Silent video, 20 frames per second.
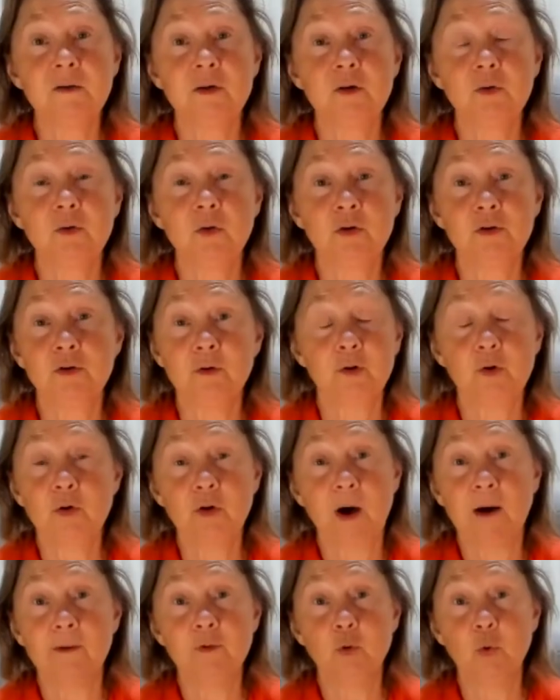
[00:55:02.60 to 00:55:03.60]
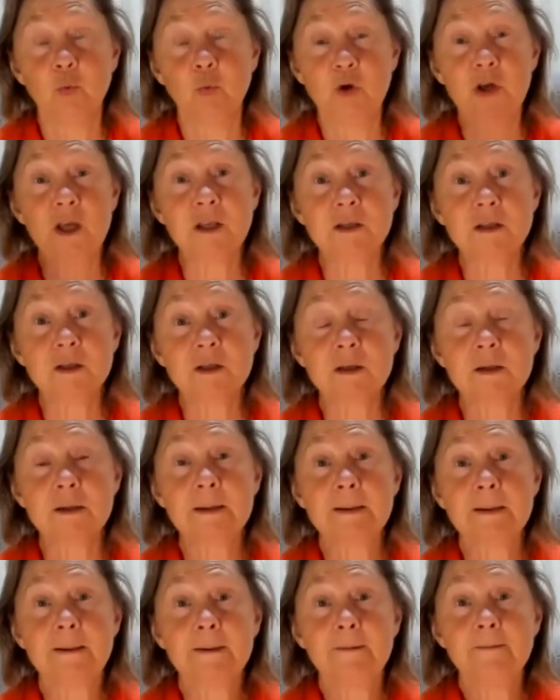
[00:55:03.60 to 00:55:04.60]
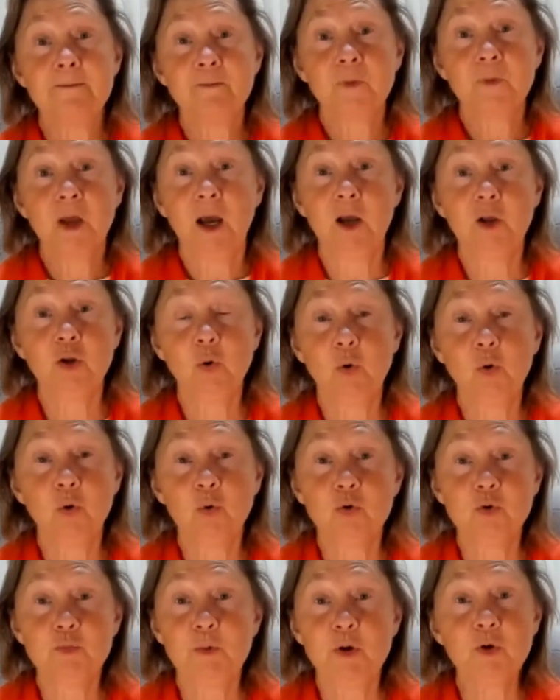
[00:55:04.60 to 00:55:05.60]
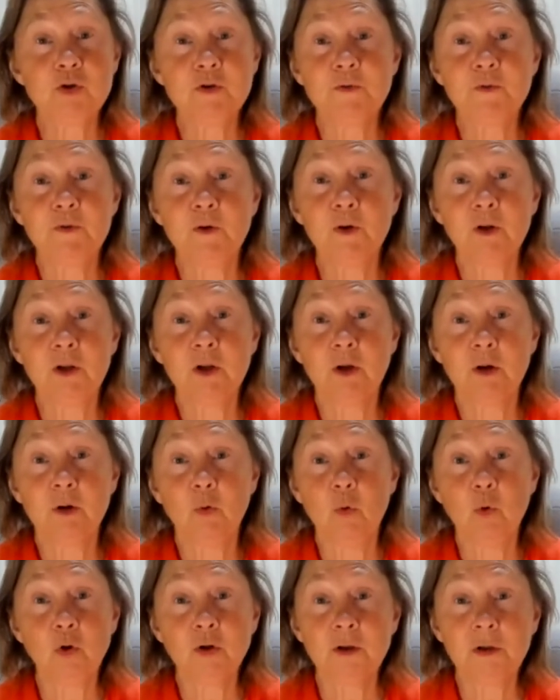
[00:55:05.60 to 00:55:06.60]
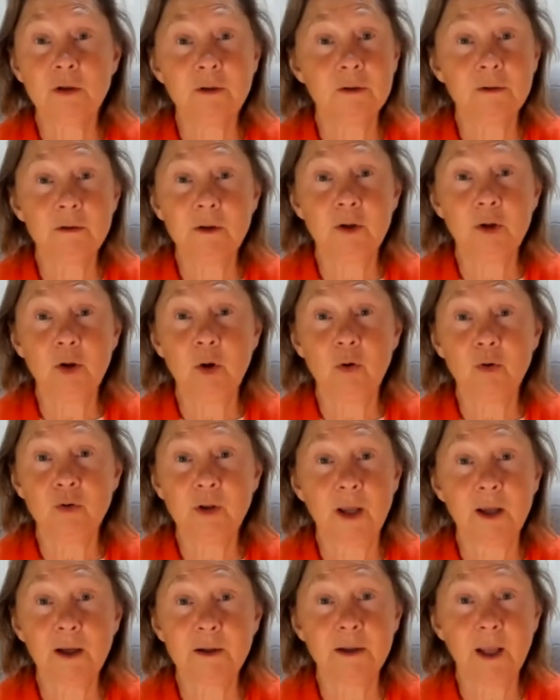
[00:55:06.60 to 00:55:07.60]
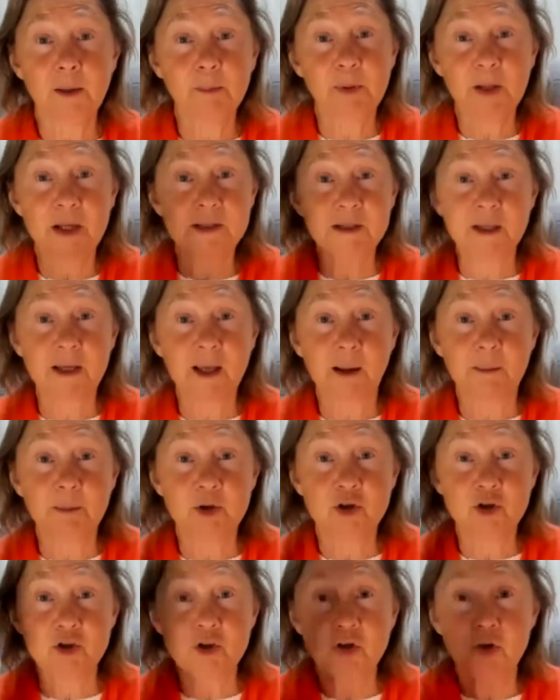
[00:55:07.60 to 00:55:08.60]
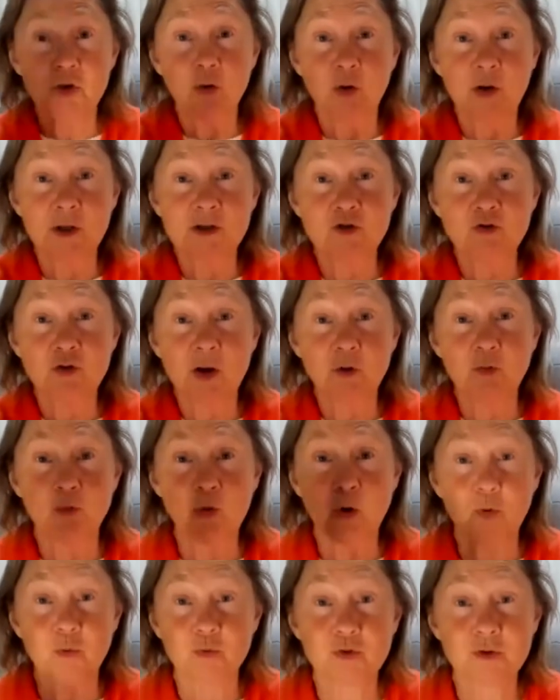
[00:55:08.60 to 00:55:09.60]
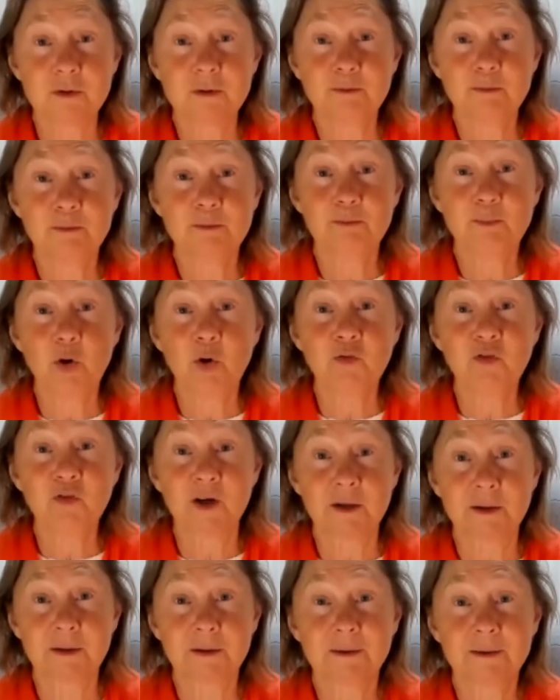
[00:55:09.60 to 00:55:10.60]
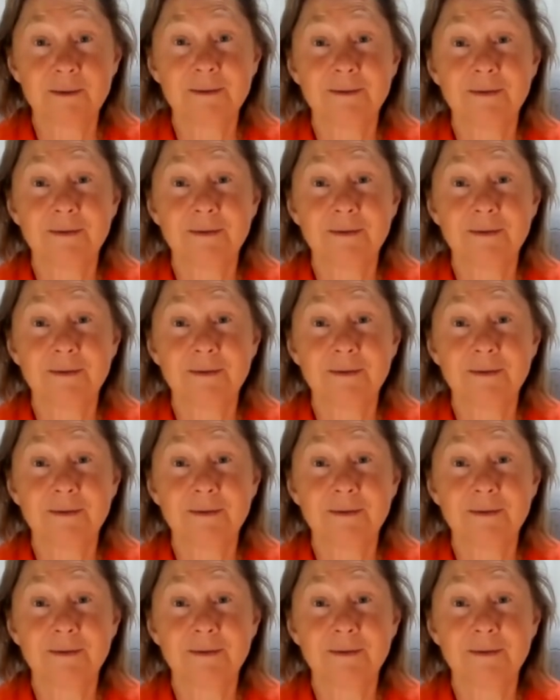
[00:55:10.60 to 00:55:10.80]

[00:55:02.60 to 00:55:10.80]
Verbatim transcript: you, mm. you have no weeds. It all looked beautiful, ordered, you know, like, like plastic cabbages, you know, it's straight rows. Perfect. Yeah, right.